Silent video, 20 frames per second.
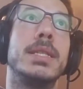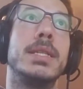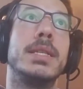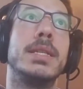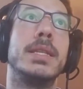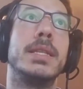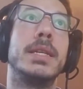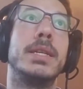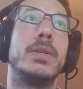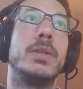
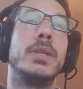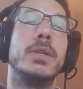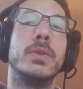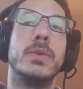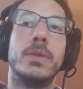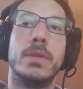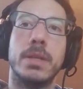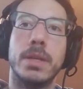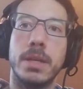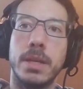there
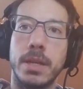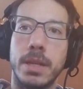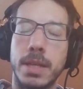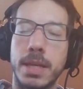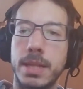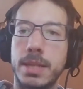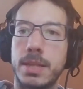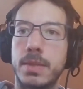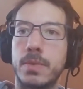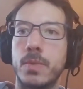alone.
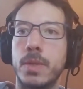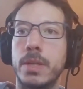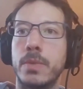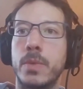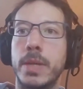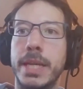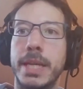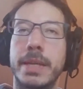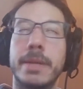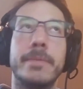That's one
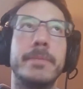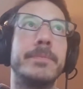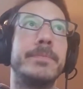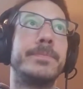way.